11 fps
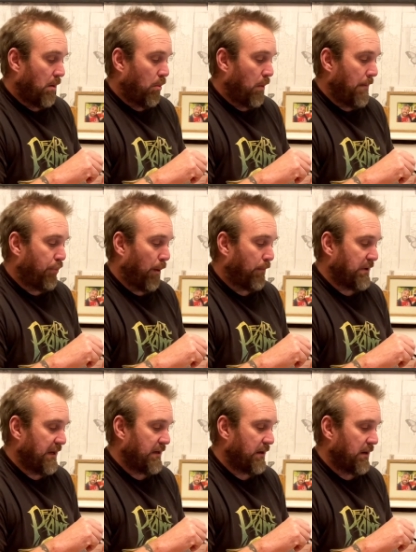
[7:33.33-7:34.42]
When
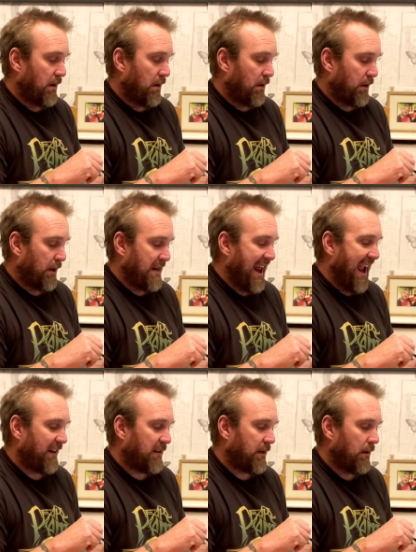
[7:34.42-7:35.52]
prompted,
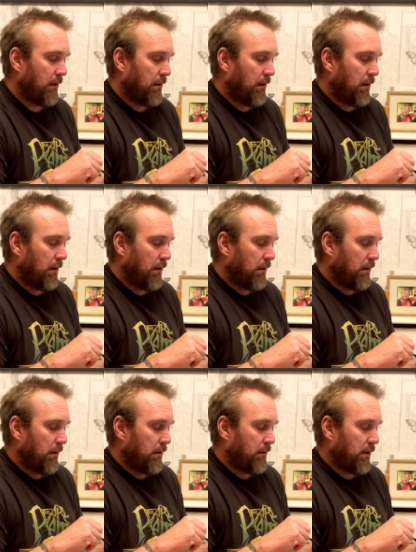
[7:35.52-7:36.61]
connect
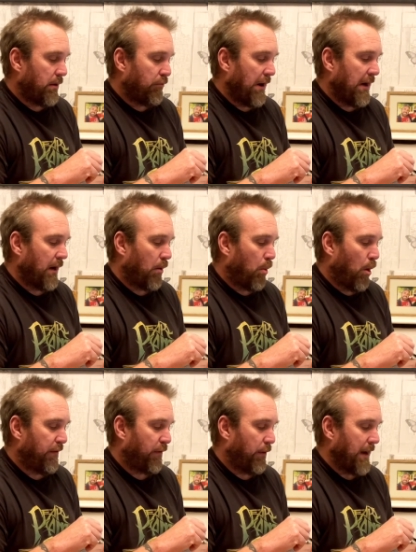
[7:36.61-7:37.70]
to the Ring
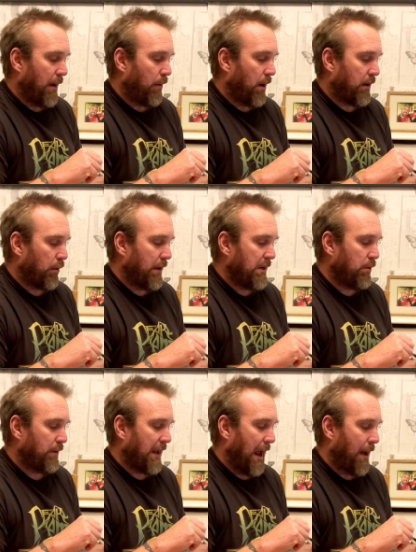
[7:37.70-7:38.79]
Wi-Fi network. Your indoor
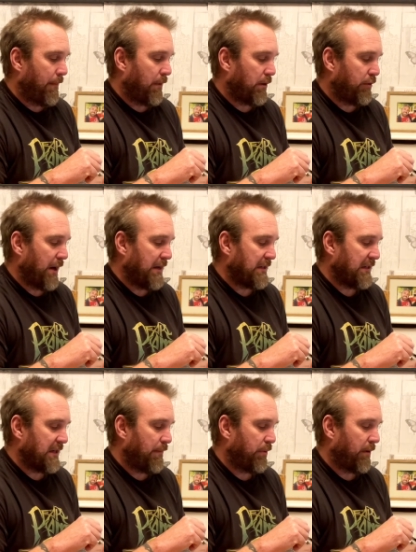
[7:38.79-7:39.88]
cam creates this
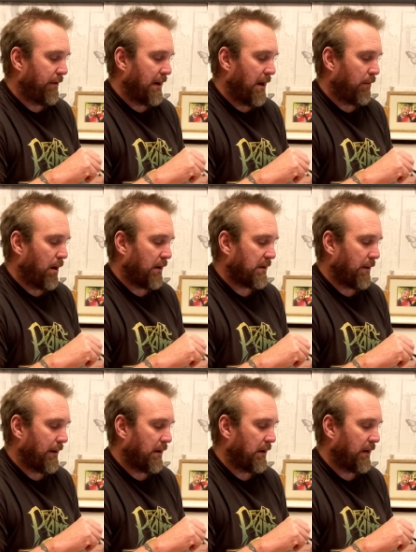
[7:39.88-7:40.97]
temporary network so
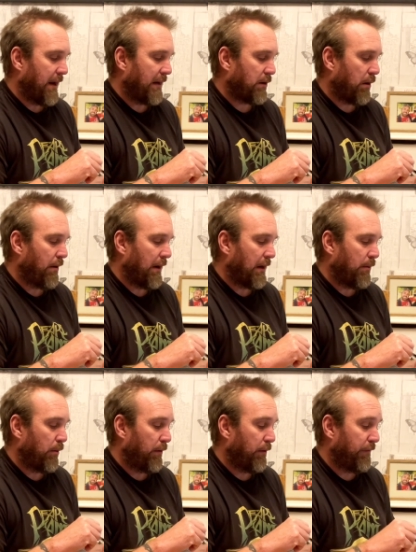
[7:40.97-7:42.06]
it can connect directly
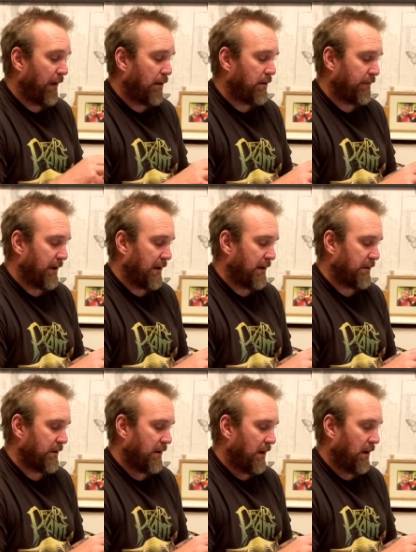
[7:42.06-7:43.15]
with your phone to finish.
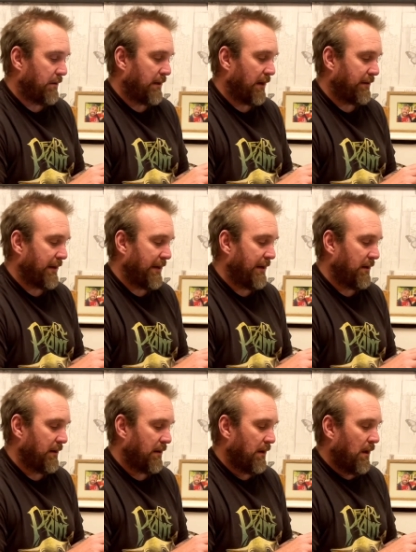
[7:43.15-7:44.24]
Okie dokie.
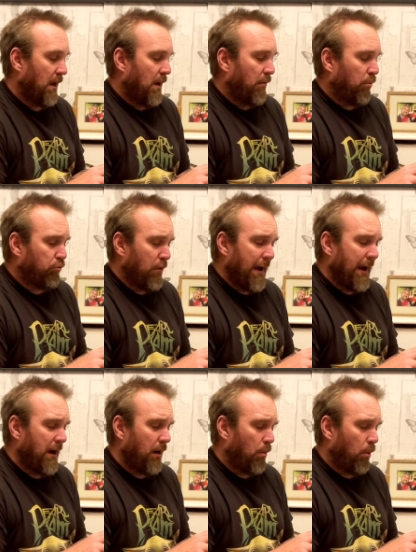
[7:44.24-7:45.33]

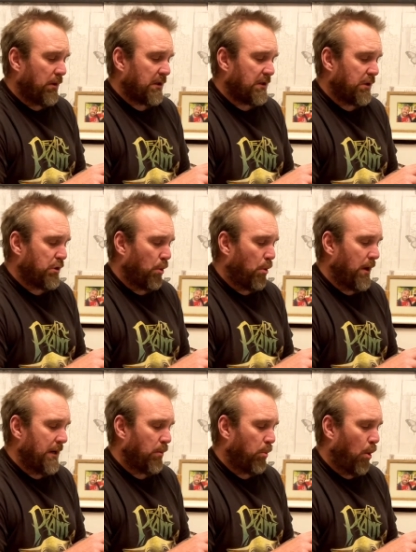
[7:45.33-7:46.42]
Ring wants to join
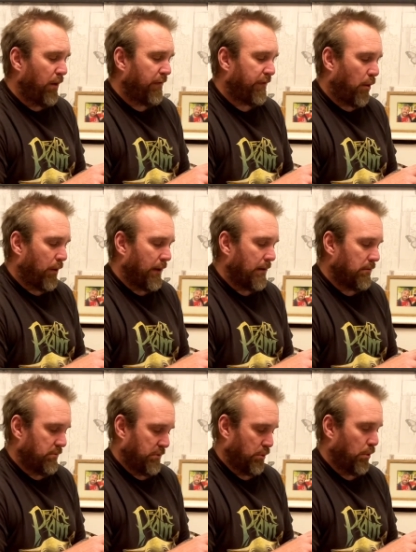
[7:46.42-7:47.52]
Wi-Fi.
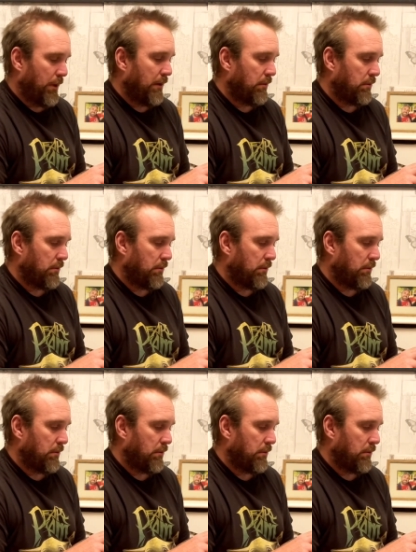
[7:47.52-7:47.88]
Join.